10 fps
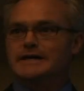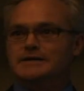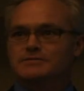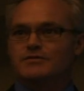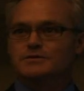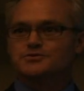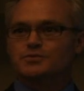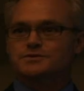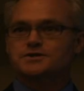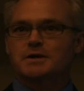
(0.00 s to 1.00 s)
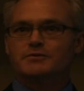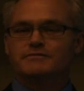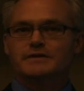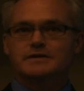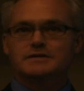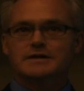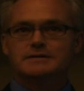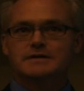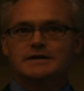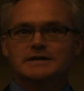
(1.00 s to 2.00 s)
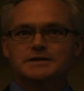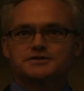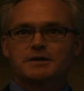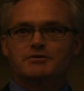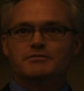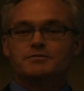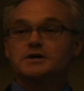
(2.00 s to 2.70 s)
And those were some of the uh, some of the